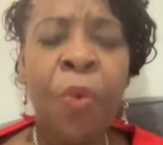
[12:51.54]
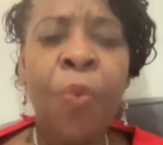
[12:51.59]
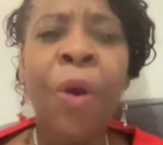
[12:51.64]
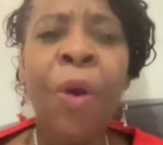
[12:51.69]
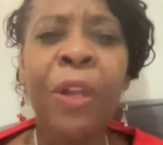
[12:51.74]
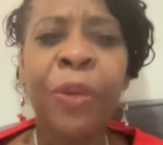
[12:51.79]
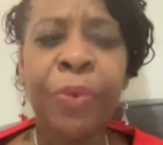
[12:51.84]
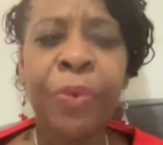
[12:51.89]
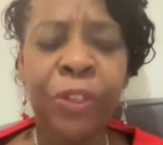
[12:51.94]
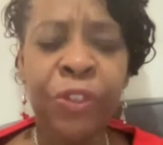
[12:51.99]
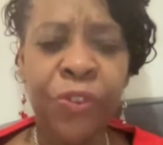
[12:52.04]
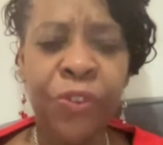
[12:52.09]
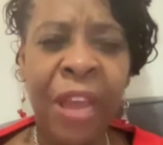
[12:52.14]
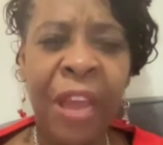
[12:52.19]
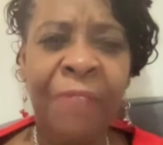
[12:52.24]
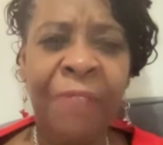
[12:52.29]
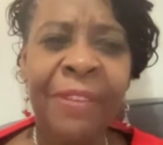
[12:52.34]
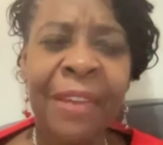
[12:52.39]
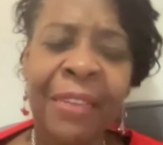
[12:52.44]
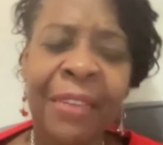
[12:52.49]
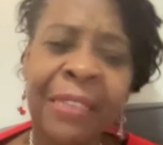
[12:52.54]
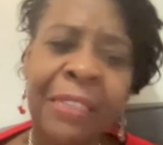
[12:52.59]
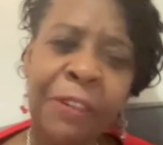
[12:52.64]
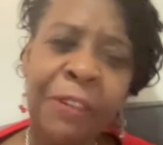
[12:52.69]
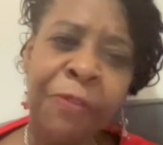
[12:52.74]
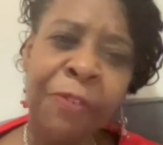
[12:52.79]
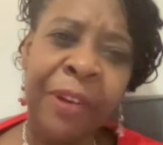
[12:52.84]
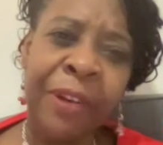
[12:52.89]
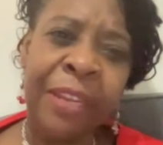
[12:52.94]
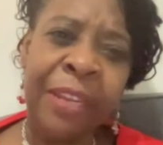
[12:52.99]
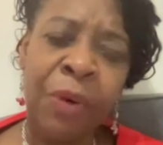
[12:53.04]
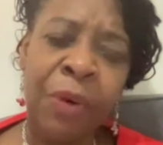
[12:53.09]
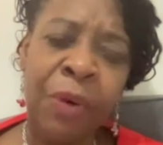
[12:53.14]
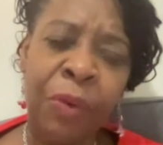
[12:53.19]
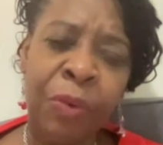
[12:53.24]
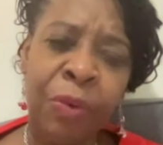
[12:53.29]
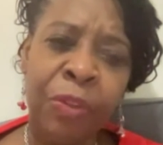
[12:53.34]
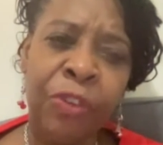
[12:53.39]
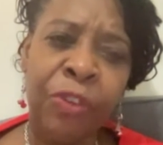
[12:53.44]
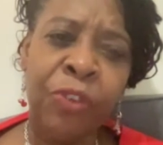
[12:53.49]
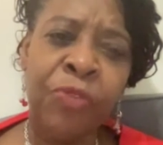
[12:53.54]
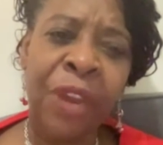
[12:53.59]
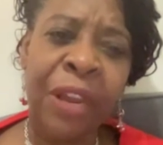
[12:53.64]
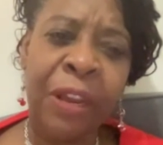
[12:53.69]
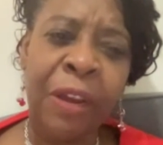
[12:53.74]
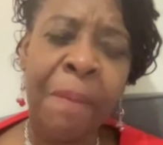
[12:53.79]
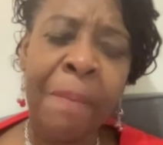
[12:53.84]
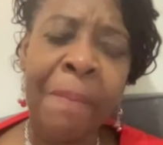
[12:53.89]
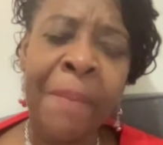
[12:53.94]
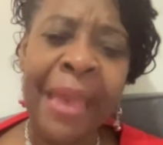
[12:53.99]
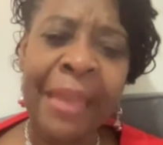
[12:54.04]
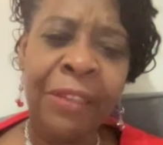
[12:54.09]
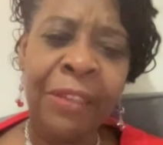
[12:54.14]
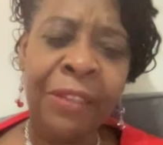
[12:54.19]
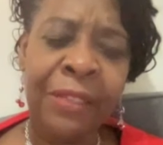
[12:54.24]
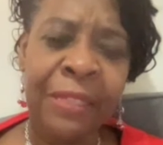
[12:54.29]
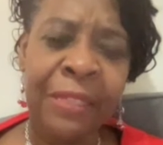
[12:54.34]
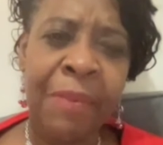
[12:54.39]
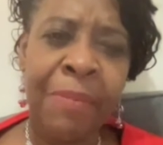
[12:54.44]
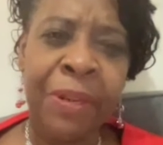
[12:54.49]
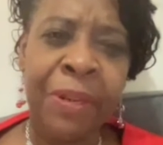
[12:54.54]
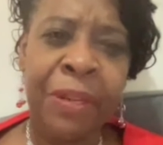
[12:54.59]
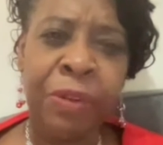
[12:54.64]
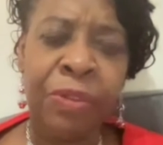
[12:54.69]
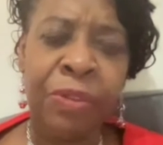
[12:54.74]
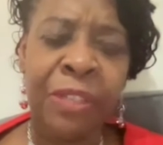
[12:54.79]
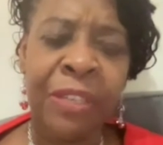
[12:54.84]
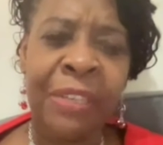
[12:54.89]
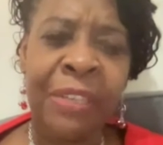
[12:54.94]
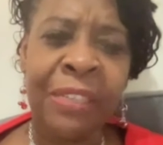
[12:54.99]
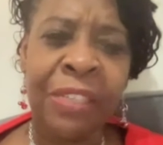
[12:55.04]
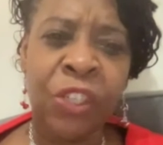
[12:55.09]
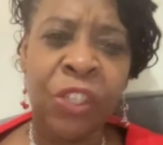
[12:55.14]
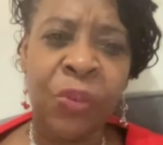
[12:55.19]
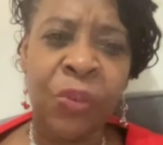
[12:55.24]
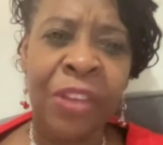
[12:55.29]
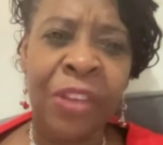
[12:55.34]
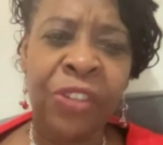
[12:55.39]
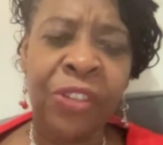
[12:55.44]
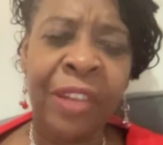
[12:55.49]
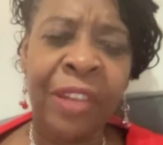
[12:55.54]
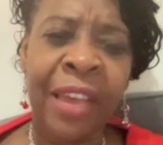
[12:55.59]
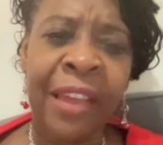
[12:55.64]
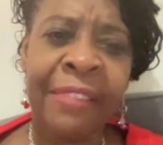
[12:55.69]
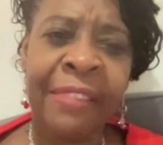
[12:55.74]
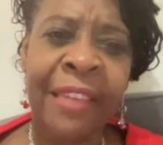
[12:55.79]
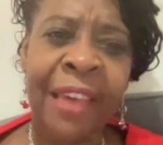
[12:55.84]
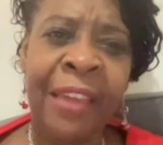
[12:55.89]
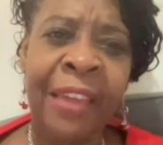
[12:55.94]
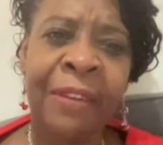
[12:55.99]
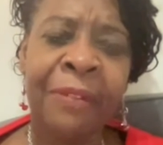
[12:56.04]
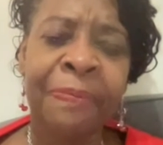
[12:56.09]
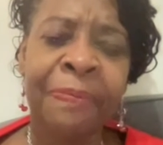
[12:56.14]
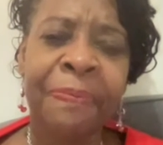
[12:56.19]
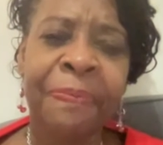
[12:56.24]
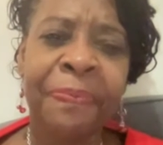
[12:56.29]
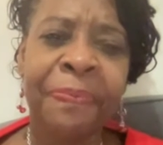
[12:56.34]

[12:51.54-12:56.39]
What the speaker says: What would you have done differently? What would you recommend to somebody who's in a situation like that?